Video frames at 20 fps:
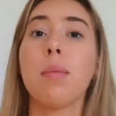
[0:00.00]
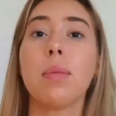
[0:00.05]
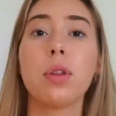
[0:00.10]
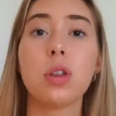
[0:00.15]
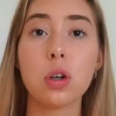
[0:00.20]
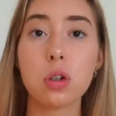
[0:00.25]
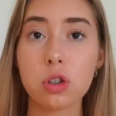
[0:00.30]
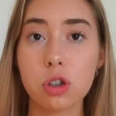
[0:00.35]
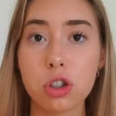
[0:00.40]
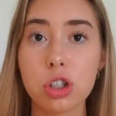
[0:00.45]
But
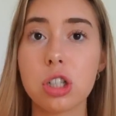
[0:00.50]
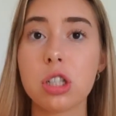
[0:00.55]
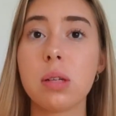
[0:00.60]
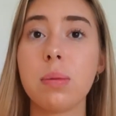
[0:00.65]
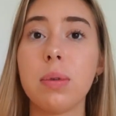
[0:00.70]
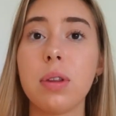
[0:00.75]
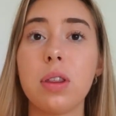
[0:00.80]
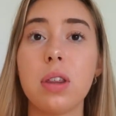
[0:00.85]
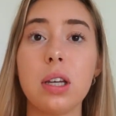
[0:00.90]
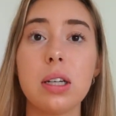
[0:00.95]
those are just
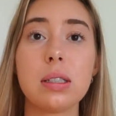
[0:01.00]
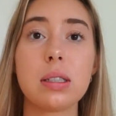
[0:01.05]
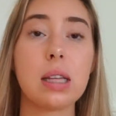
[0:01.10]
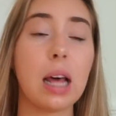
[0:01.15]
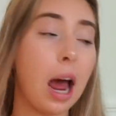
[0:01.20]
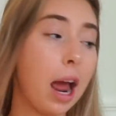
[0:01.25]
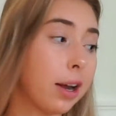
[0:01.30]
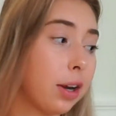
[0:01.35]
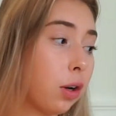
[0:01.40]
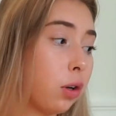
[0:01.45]
some of the things
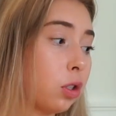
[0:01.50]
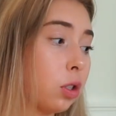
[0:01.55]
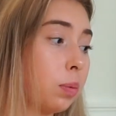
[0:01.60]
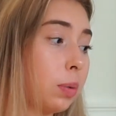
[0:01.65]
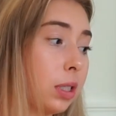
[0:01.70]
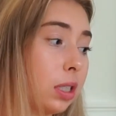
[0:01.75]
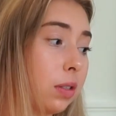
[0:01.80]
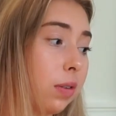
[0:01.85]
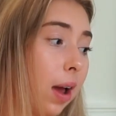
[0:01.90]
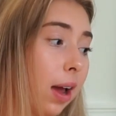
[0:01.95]
that I noticed
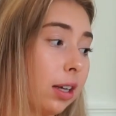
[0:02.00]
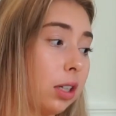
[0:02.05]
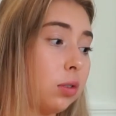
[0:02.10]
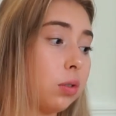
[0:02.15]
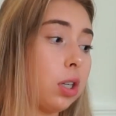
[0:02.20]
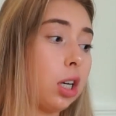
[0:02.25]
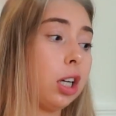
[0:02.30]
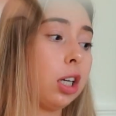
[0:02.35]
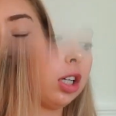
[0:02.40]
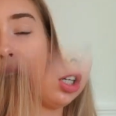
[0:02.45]
because of
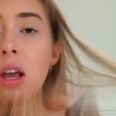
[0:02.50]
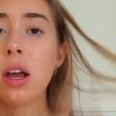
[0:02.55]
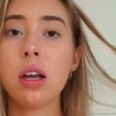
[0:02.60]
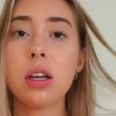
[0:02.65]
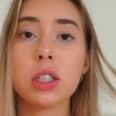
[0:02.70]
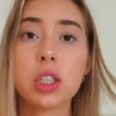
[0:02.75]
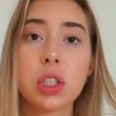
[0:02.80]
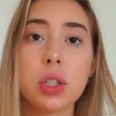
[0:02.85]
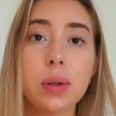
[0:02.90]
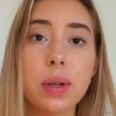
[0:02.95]
Accutane.
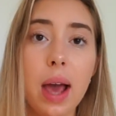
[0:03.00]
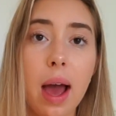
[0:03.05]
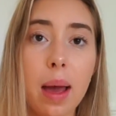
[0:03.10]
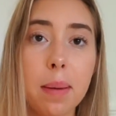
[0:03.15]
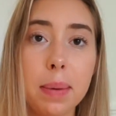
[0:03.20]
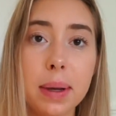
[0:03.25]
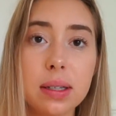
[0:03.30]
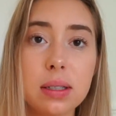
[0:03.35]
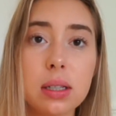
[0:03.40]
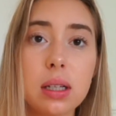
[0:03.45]
So yeah,
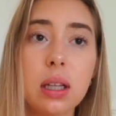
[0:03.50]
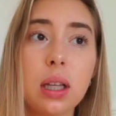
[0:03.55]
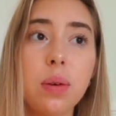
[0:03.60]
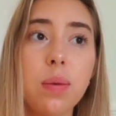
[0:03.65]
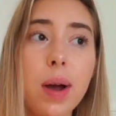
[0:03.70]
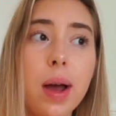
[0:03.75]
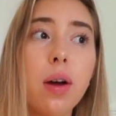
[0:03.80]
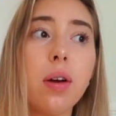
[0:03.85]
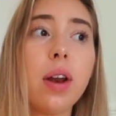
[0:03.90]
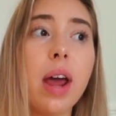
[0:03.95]
I basically
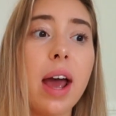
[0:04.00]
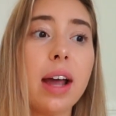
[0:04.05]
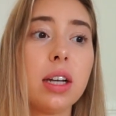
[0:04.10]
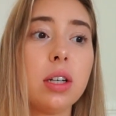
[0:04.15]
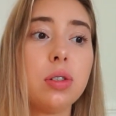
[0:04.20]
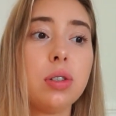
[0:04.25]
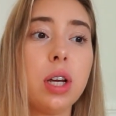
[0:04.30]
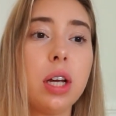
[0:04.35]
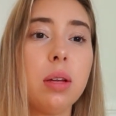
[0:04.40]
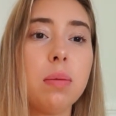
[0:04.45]
went on
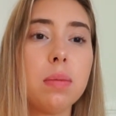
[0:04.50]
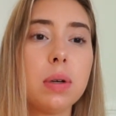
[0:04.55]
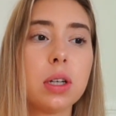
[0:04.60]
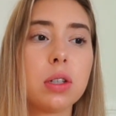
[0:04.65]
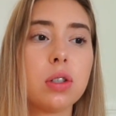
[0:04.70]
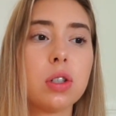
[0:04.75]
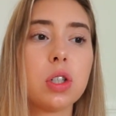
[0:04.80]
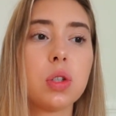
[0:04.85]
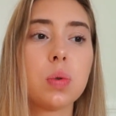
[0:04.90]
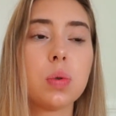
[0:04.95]
Accutane
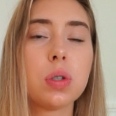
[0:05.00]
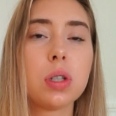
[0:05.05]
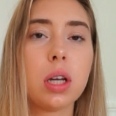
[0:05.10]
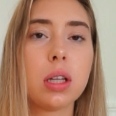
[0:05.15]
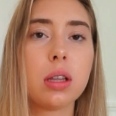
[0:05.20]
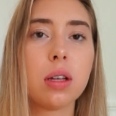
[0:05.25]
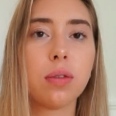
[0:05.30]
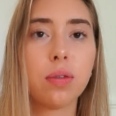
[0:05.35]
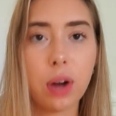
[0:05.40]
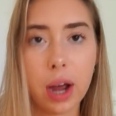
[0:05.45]
because this was
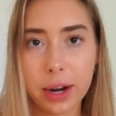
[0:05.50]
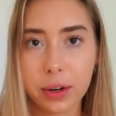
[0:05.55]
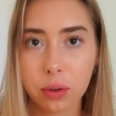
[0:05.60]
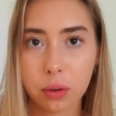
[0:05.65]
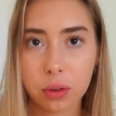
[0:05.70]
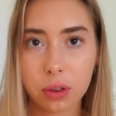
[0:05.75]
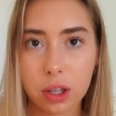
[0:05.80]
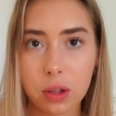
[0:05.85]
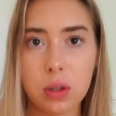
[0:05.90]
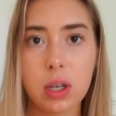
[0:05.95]
like the
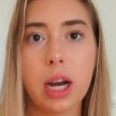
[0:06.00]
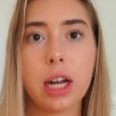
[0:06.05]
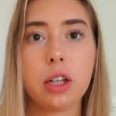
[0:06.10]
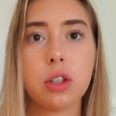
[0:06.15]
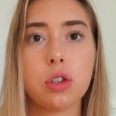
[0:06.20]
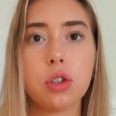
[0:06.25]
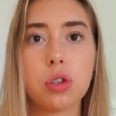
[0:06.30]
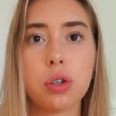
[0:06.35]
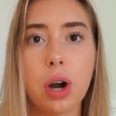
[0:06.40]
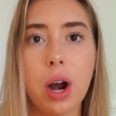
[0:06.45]
final thing that I
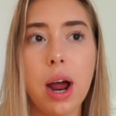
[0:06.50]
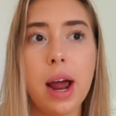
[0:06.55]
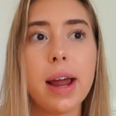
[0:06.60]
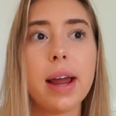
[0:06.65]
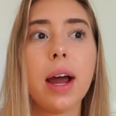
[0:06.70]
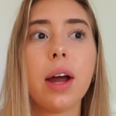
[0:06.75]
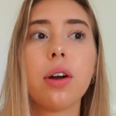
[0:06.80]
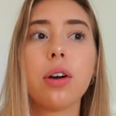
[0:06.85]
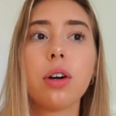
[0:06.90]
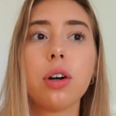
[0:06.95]
could
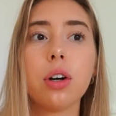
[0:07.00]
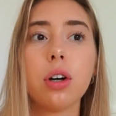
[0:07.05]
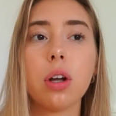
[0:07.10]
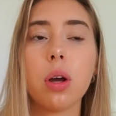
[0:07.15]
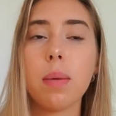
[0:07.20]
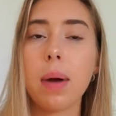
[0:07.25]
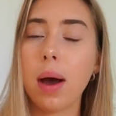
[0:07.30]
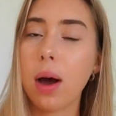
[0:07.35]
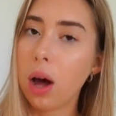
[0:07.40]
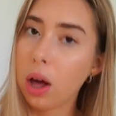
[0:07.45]
try. I heard
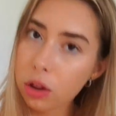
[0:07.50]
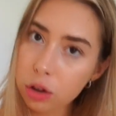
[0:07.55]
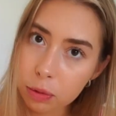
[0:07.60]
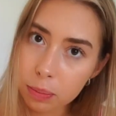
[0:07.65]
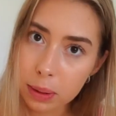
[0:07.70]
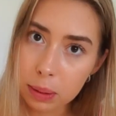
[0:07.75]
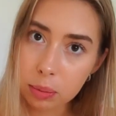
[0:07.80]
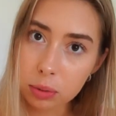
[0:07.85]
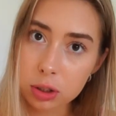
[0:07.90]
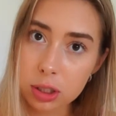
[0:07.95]
about
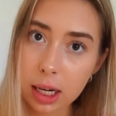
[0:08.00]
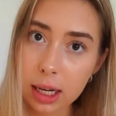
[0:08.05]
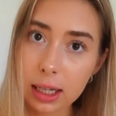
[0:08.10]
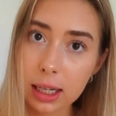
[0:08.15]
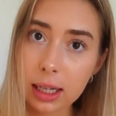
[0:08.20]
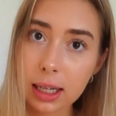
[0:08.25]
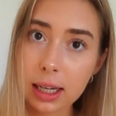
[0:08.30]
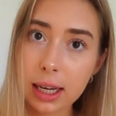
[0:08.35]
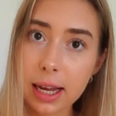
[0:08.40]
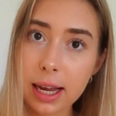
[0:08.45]
other people
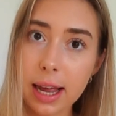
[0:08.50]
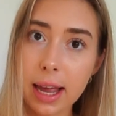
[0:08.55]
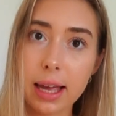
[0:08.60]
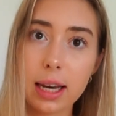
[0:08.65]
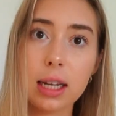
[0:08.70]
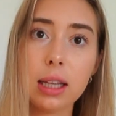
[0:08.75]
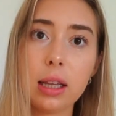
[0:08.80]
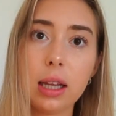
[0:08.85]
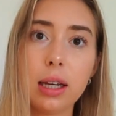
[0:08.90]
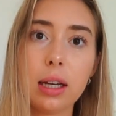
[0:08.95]
taking it
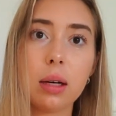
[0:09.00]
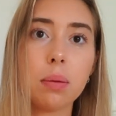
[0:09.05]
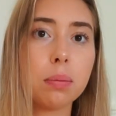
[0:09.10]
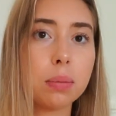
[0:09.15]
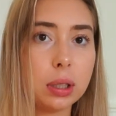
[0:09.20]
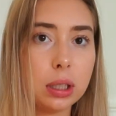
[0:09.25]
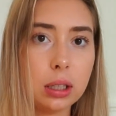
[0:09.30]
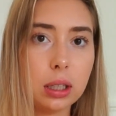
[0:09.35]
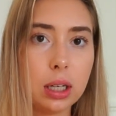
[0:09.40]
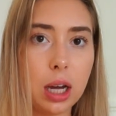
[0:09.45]
and it like
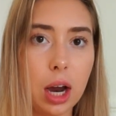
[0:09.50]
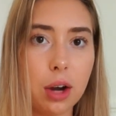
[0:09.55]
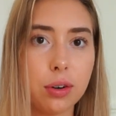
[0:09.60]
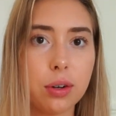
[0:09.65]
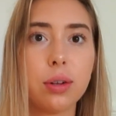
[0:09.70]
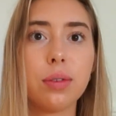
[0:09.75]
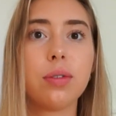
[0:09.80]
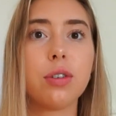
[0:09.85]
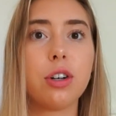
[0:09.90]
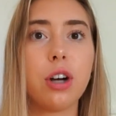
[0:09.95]
completely got
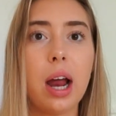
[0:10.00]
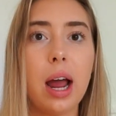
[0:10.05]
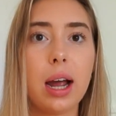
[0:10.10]
rid of their